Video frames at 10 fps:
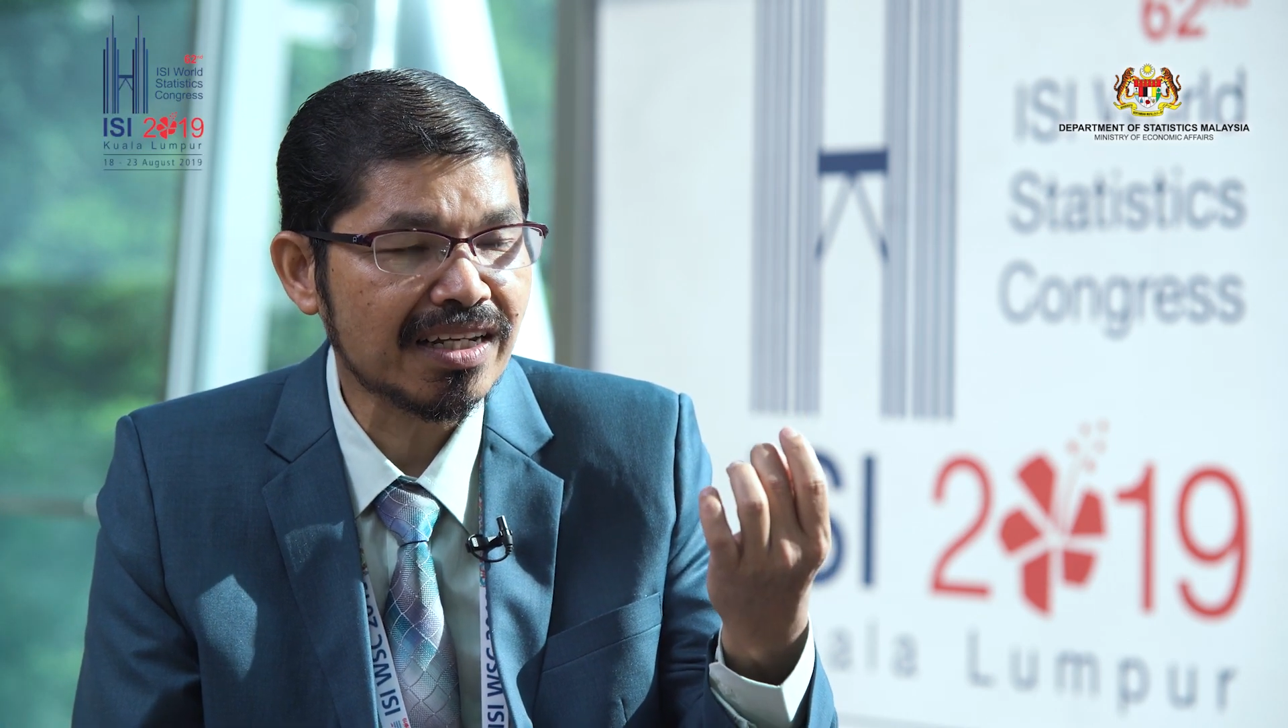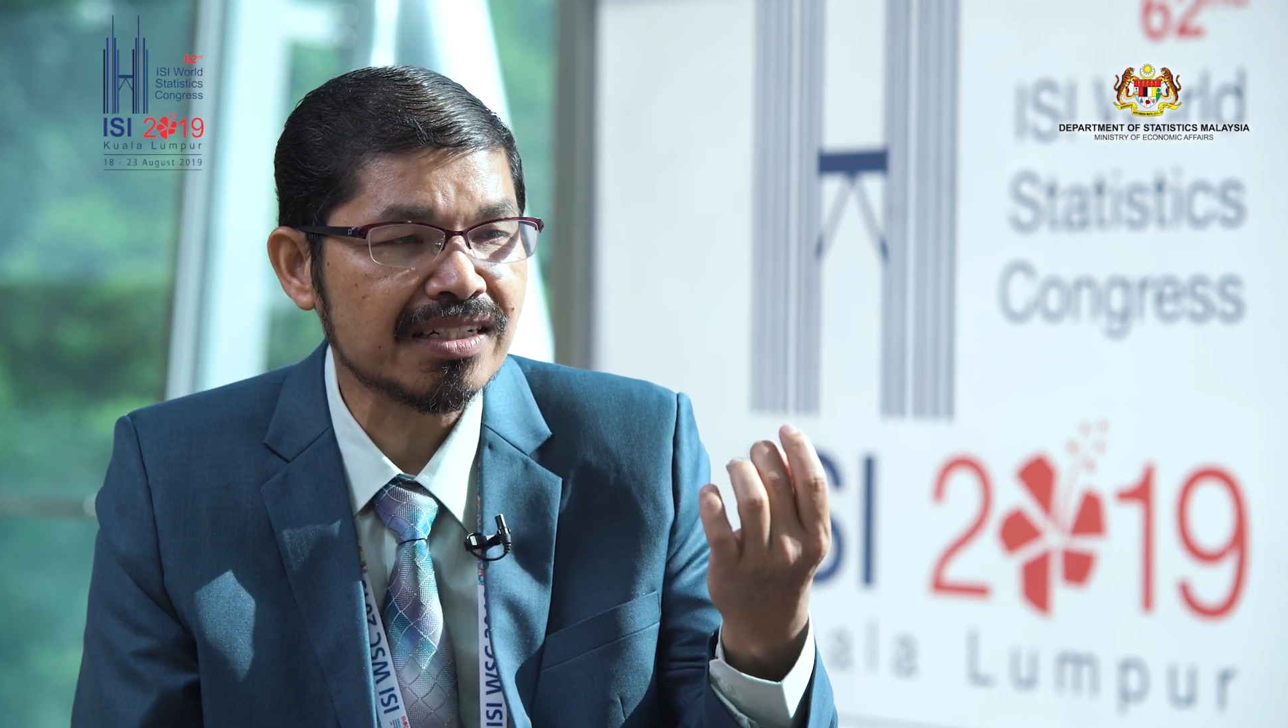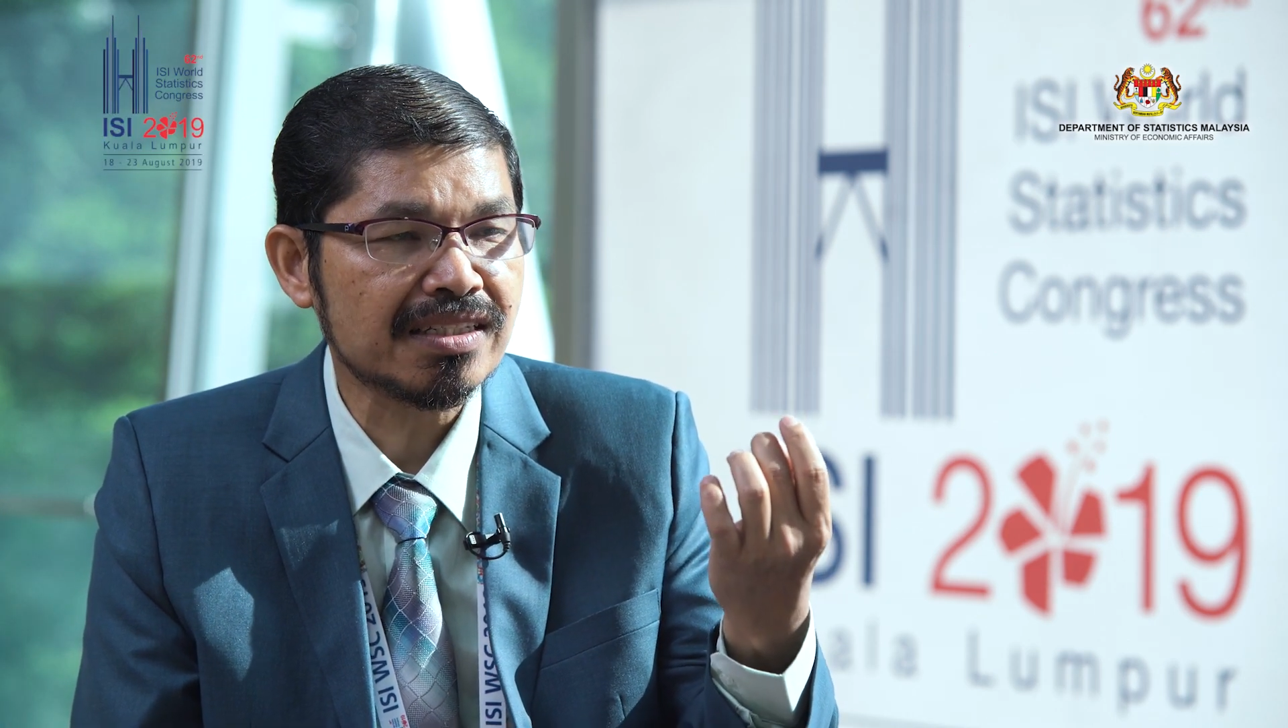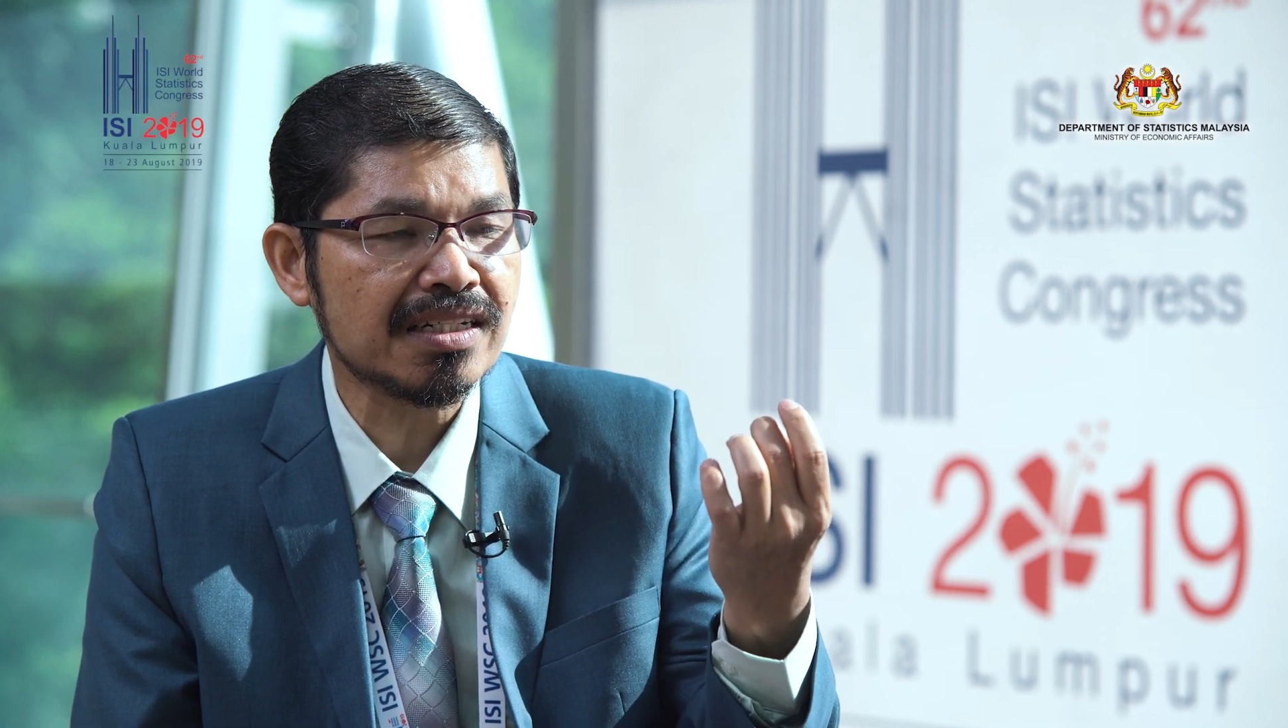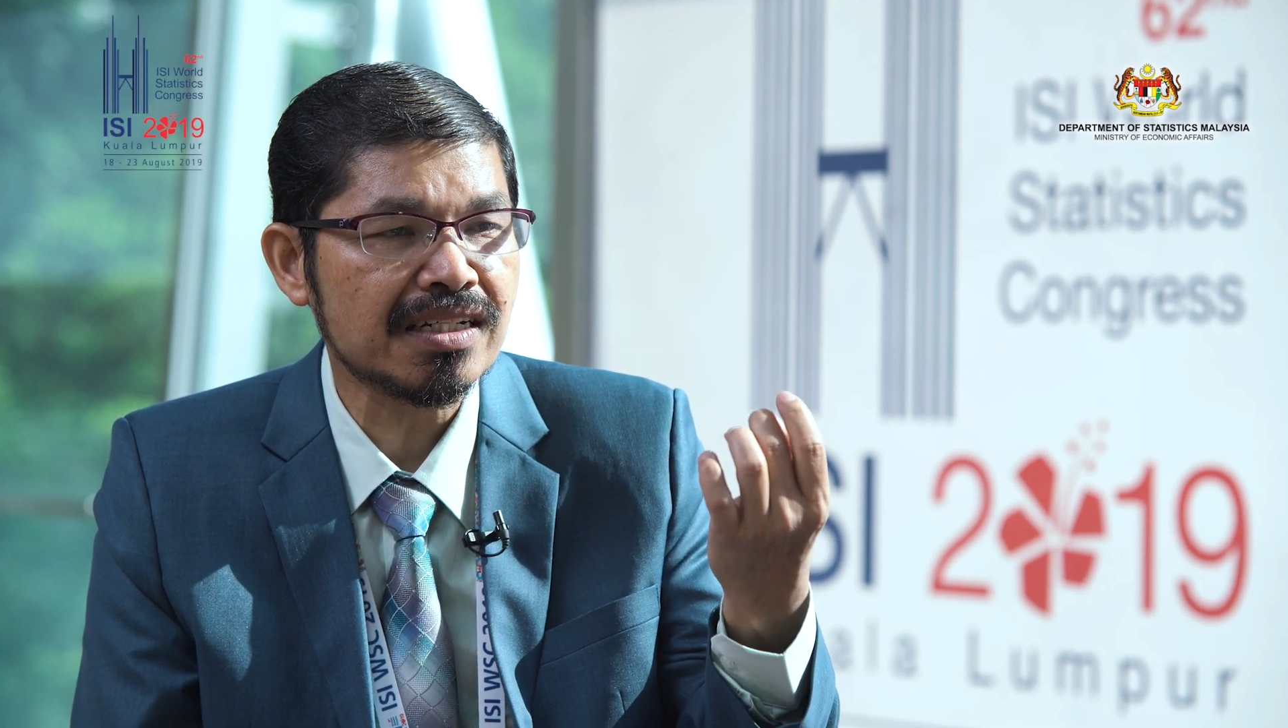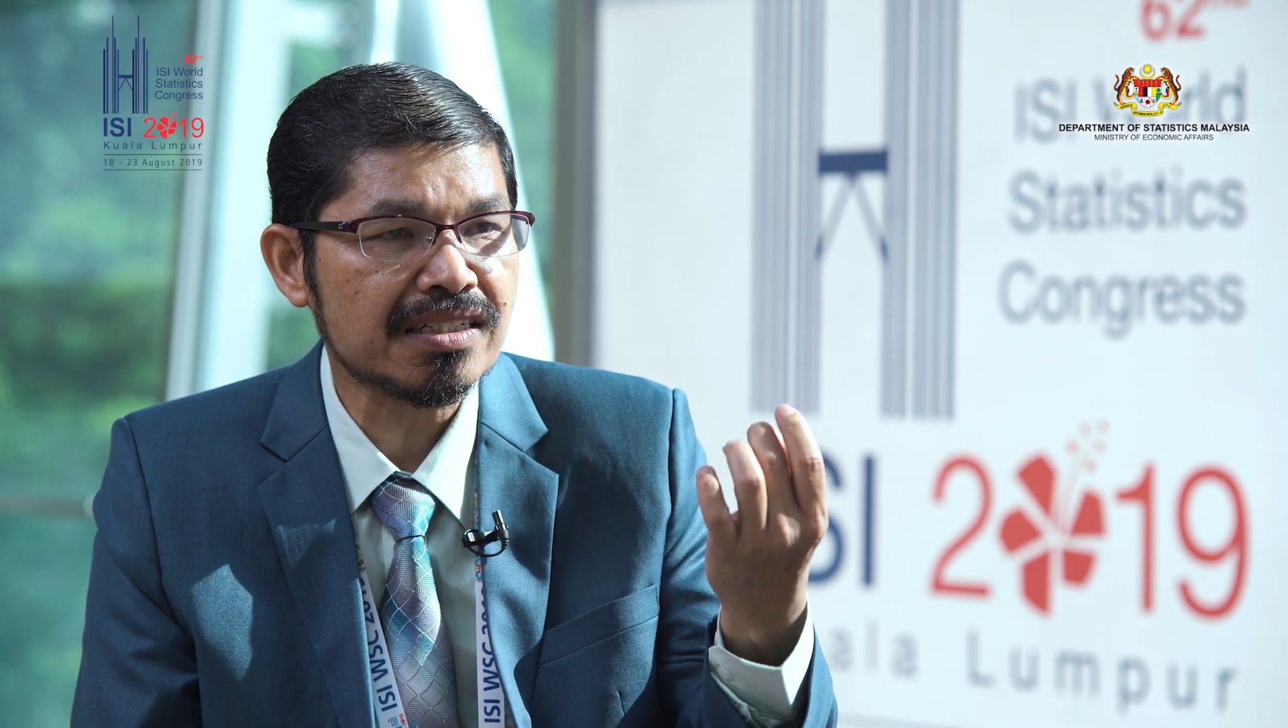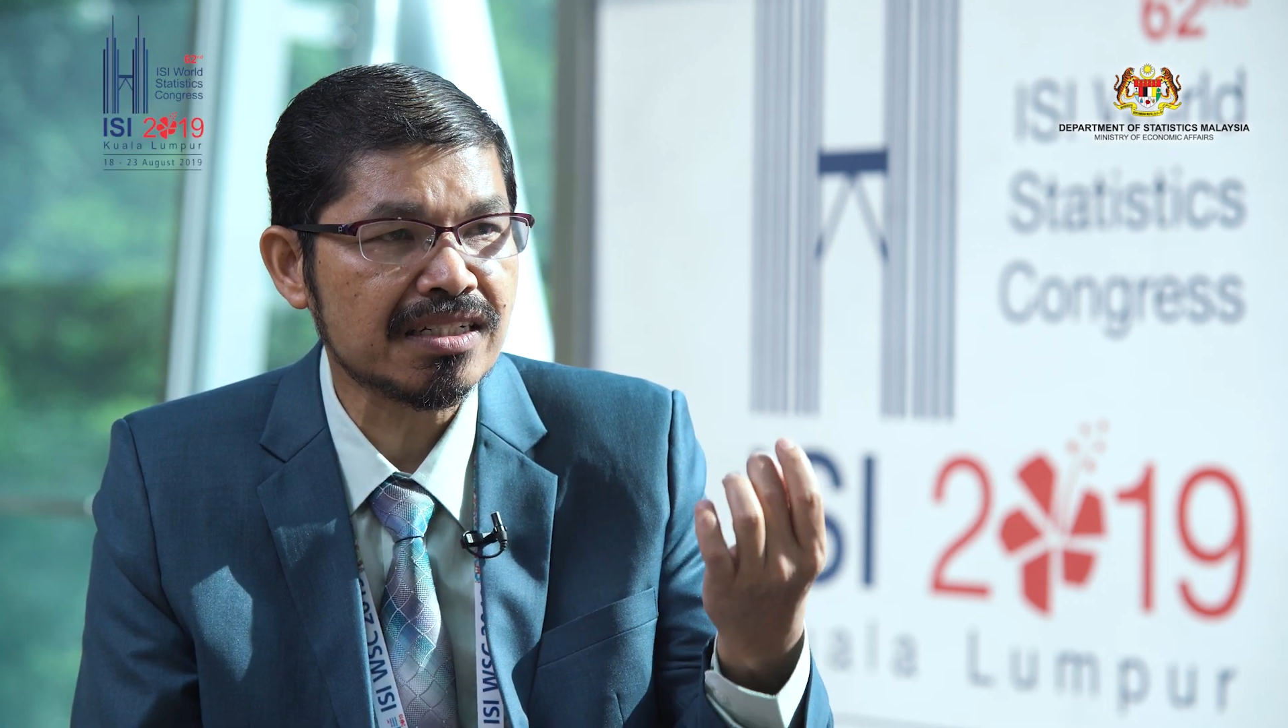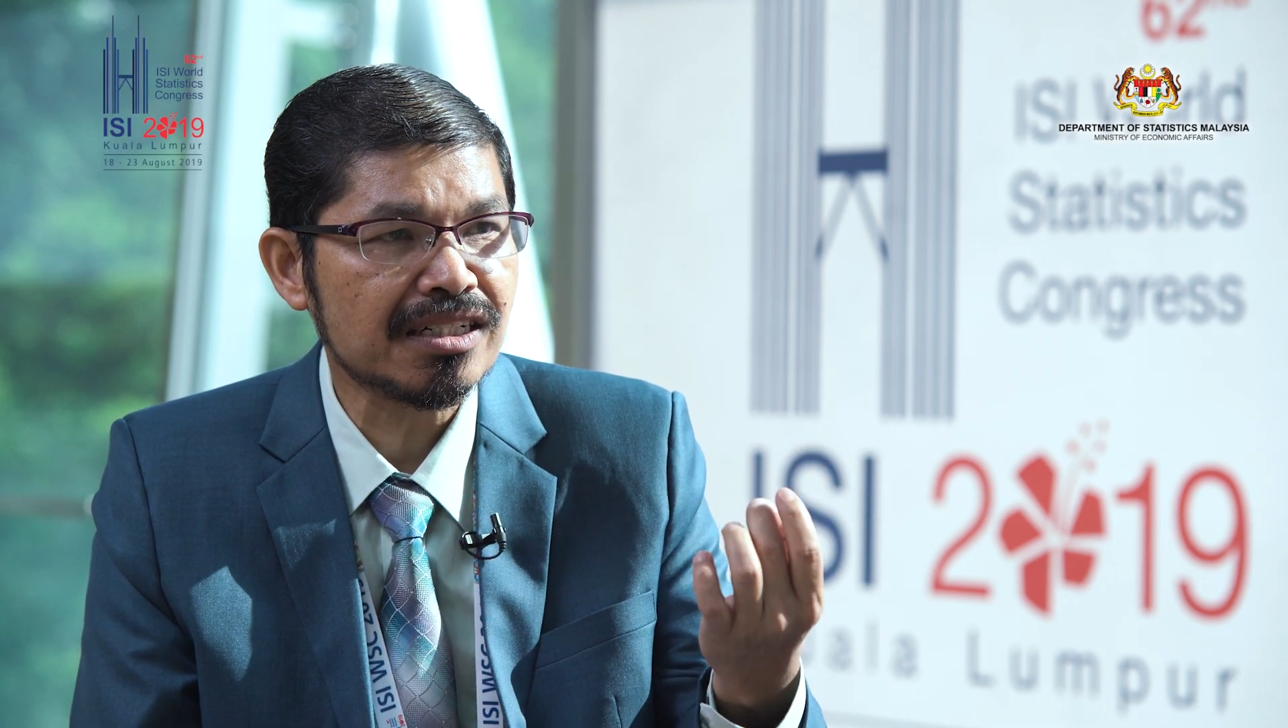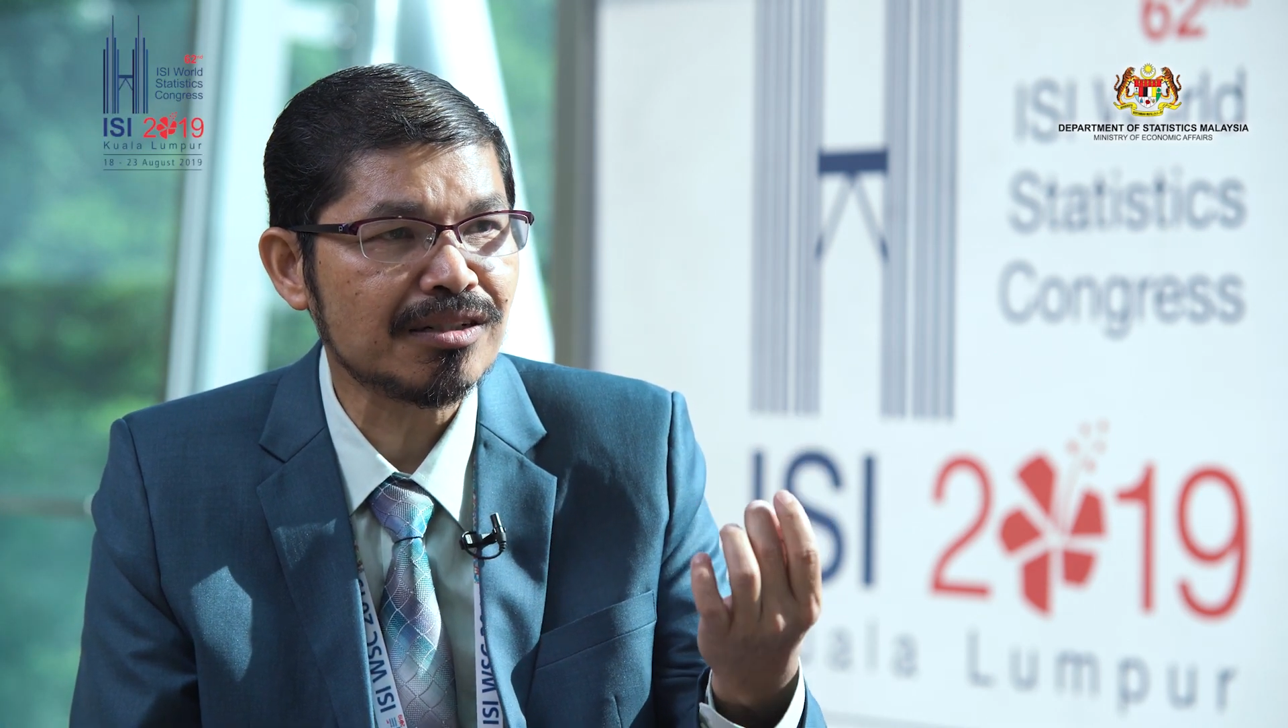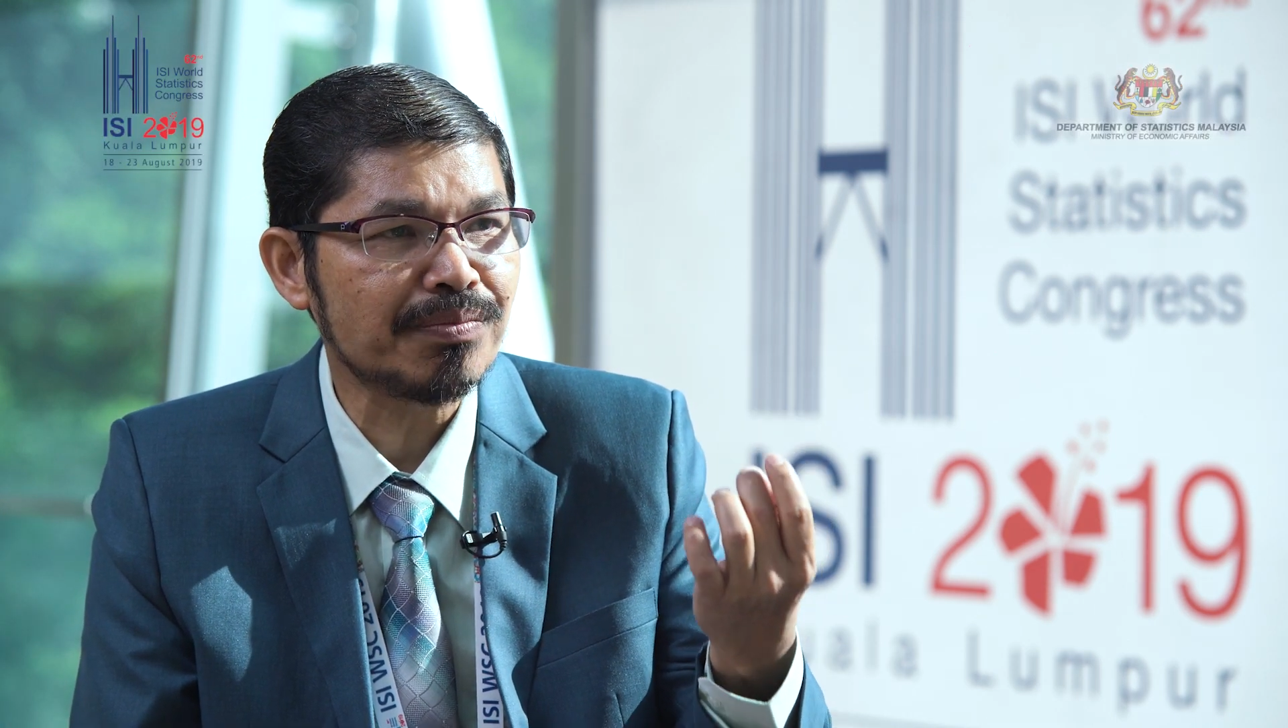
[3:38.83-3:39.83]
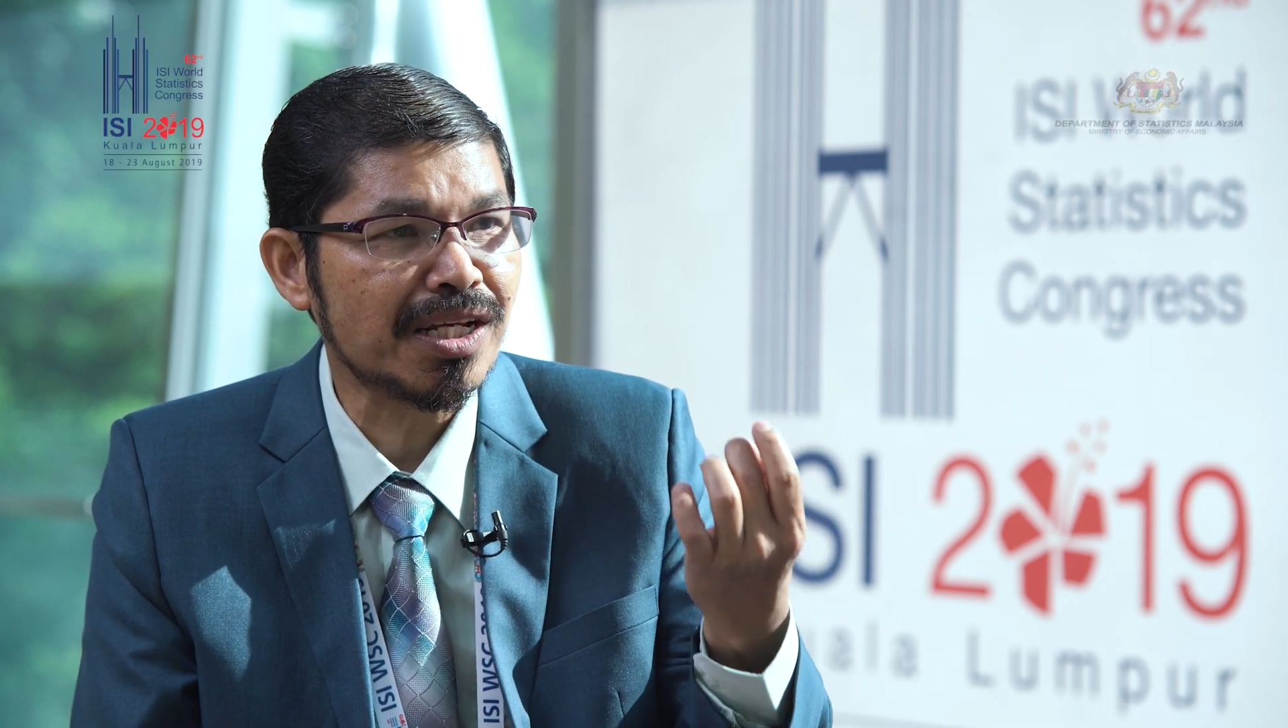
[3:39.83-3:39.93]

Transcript: international